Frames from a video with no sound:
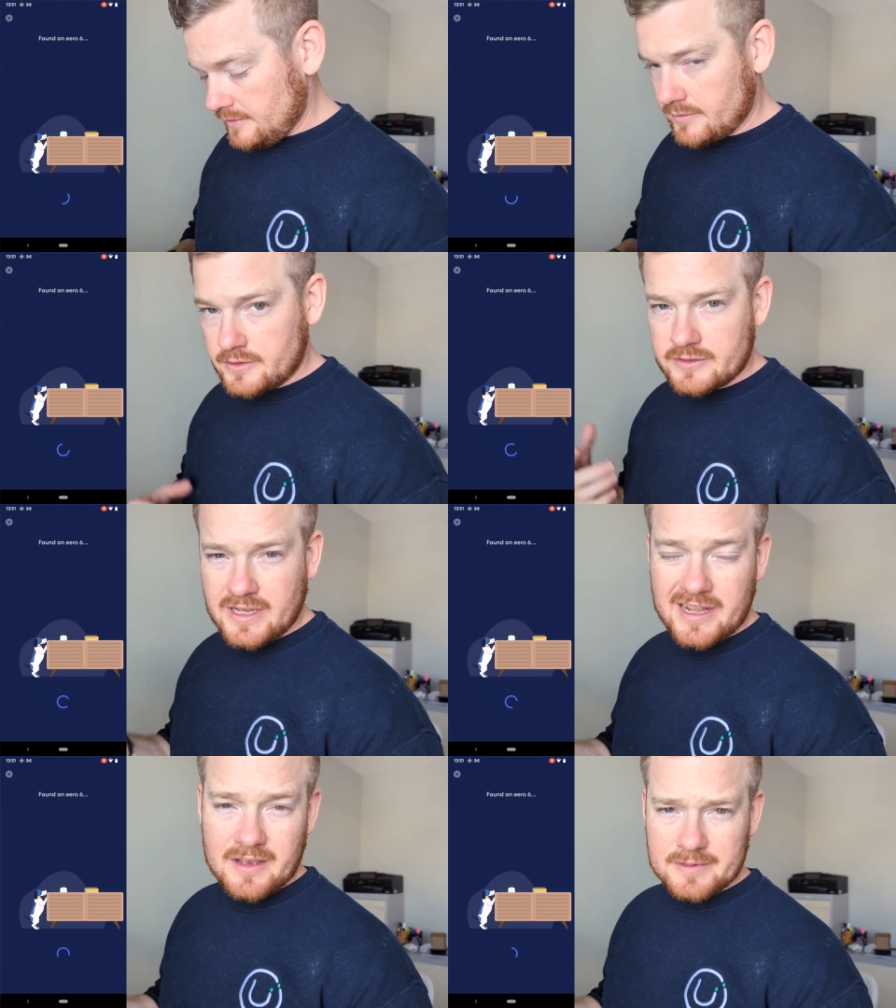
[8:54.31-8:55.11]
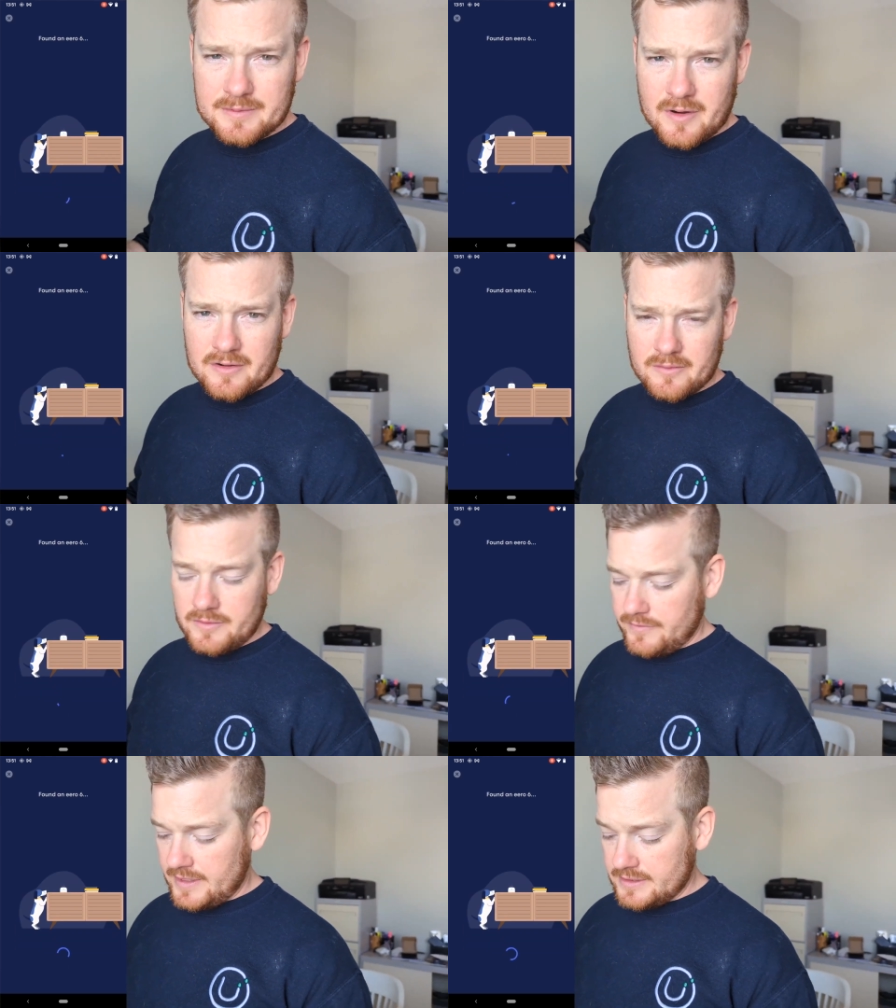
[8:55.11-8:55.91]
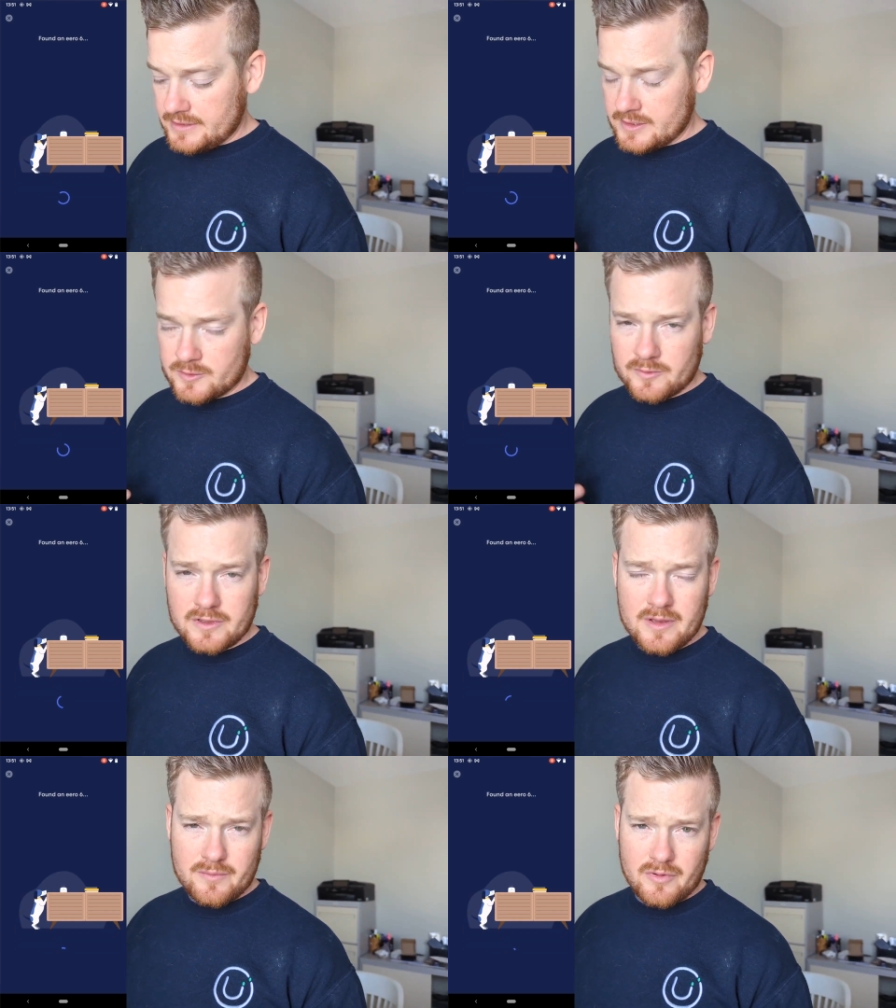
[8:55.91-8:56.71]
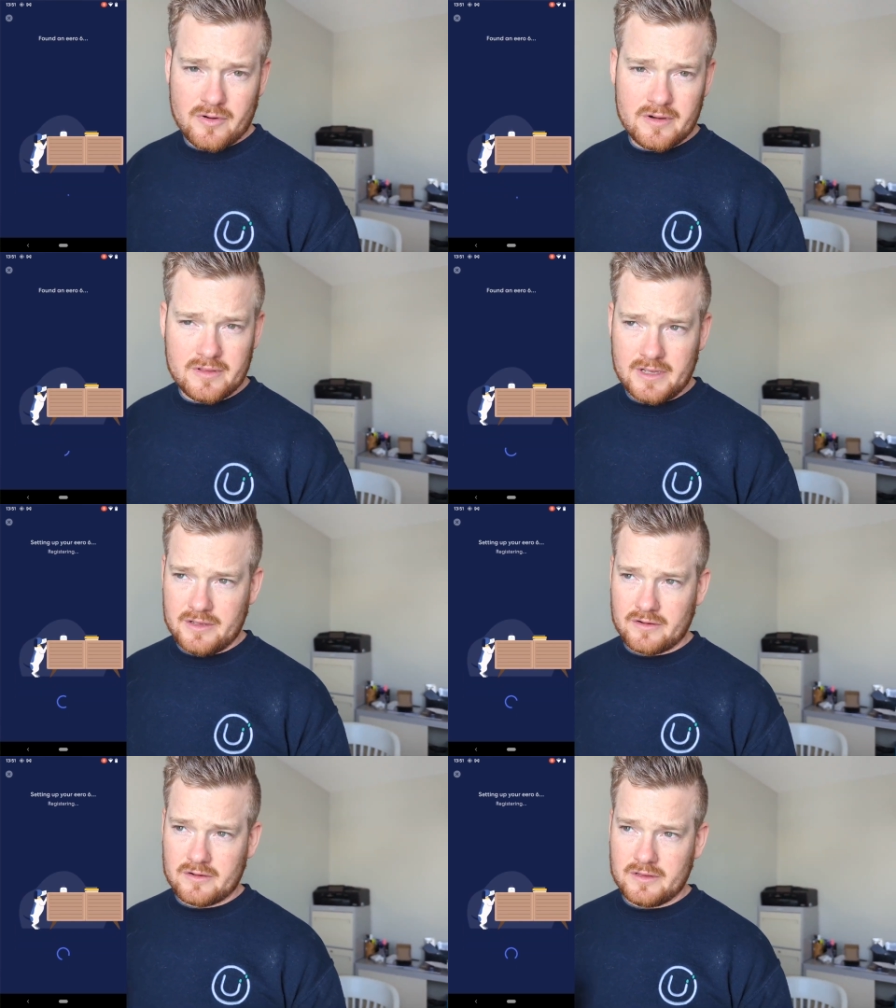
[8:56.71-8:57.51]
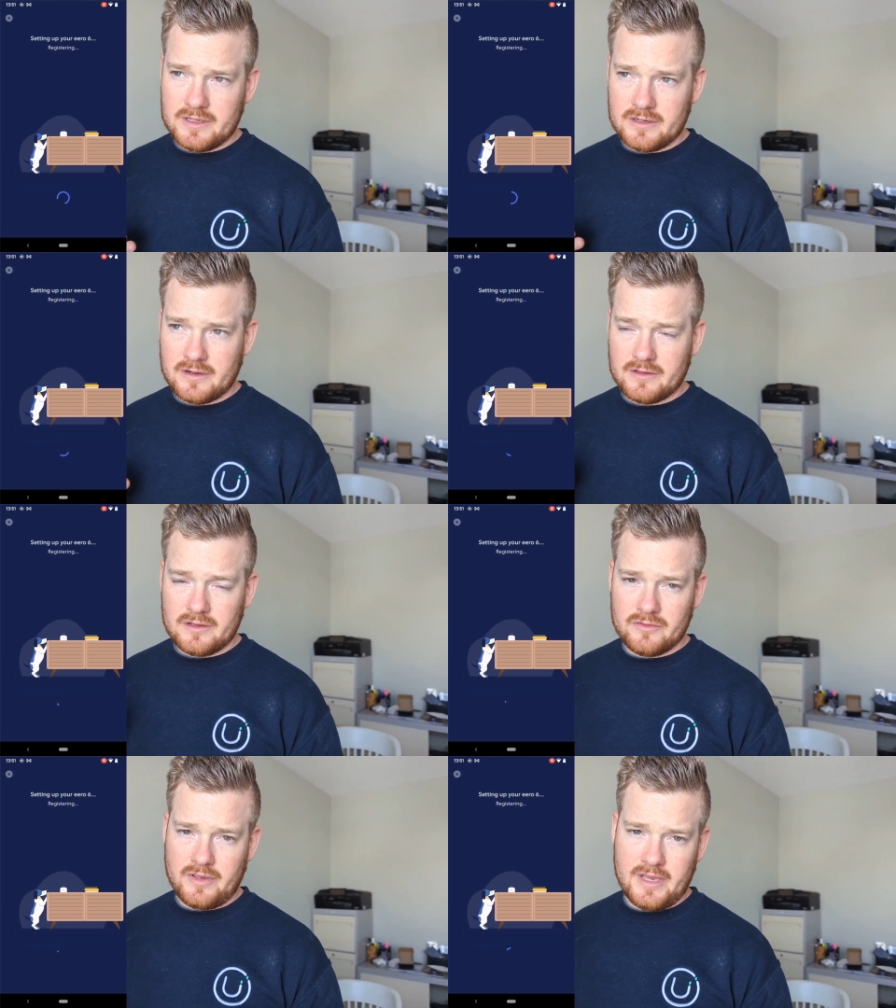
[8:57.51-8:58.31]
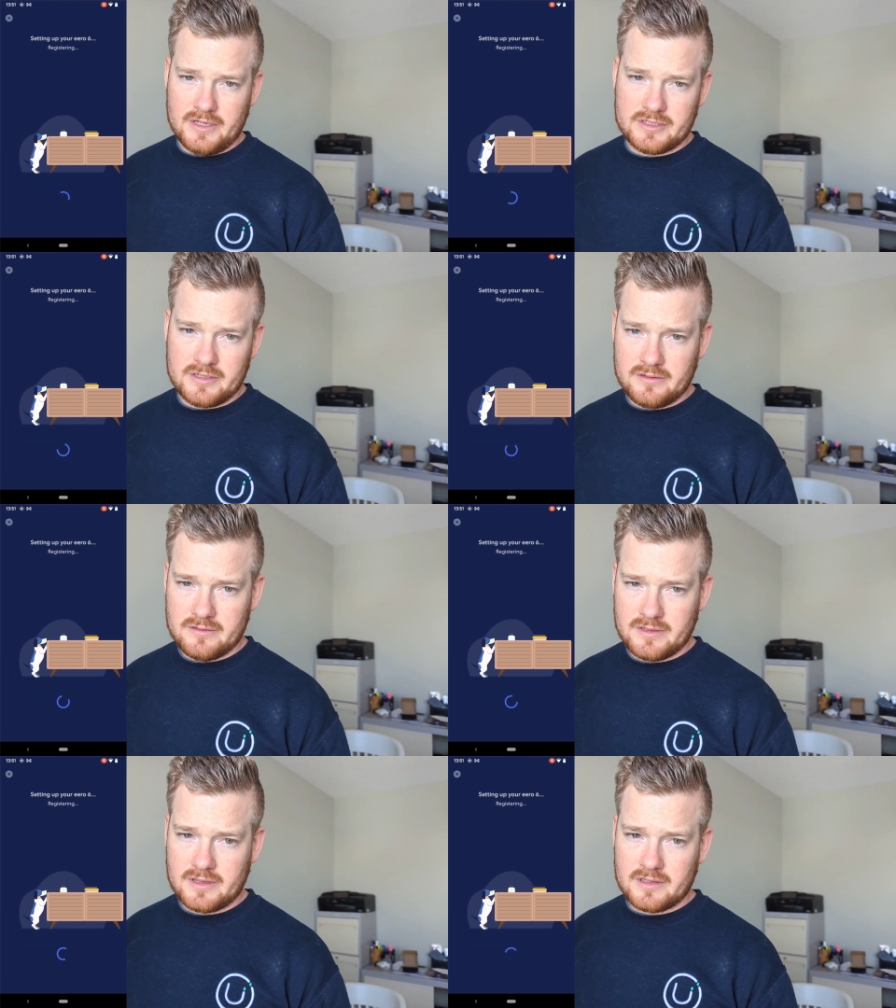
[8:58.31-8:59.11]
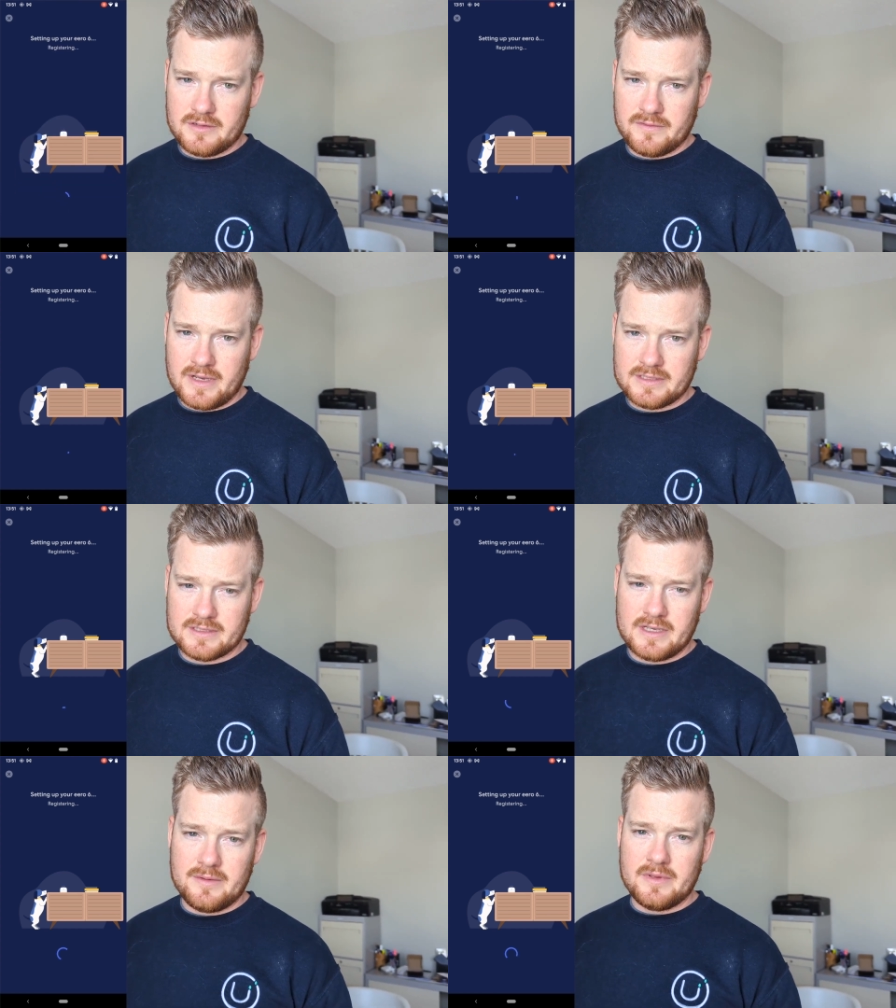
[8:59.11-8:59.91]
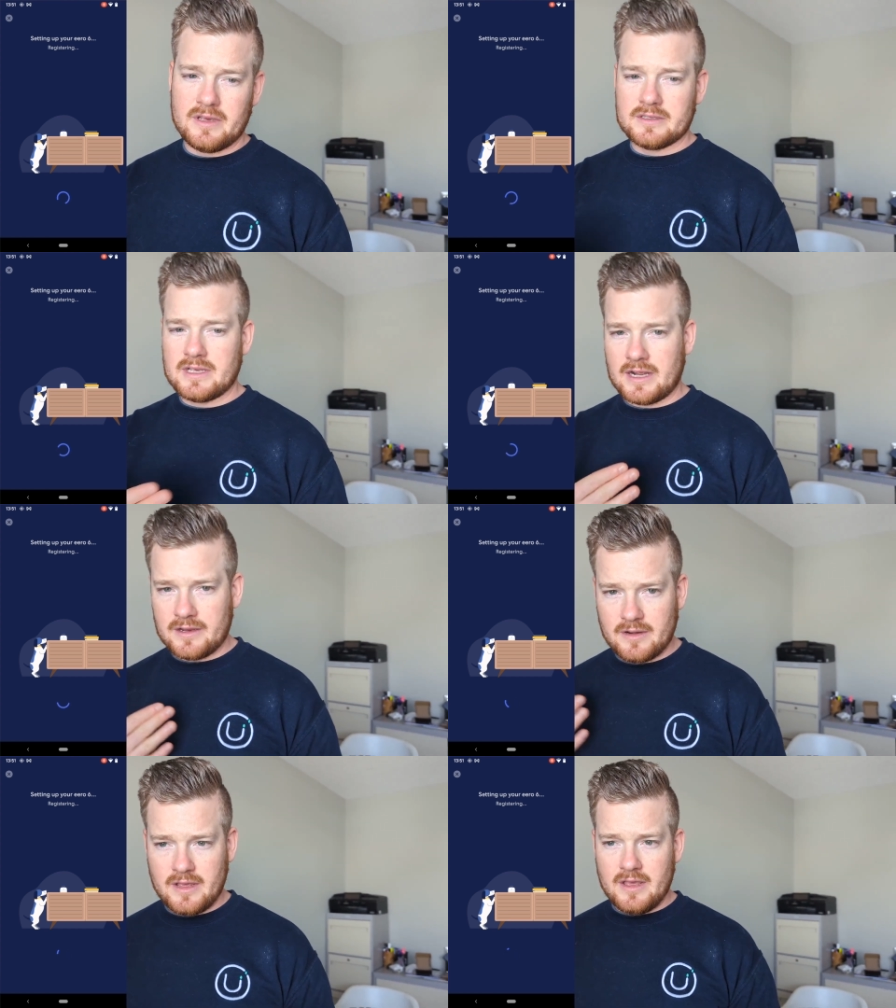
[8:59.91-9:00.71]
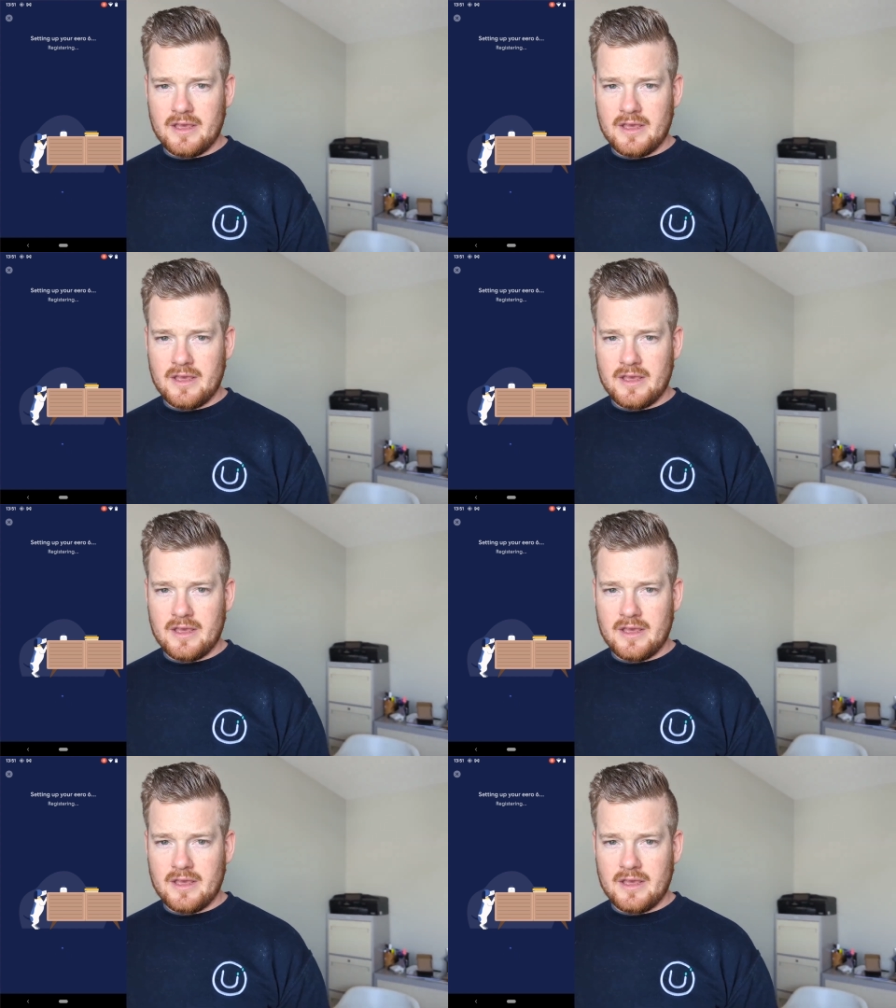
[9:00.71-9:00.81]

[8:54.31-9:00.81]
When you're setting up smart home devices, it's really important that you're clear on the location that the device is in because that can